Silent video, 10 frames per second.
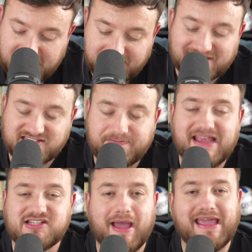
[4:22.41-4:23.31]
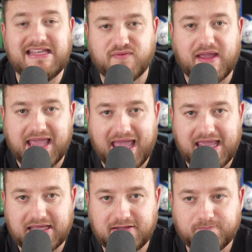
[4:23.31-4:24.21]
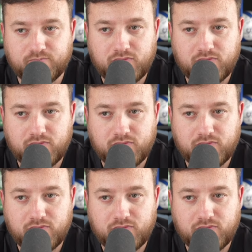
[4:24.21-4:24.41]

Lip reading: in that space where he's vacating,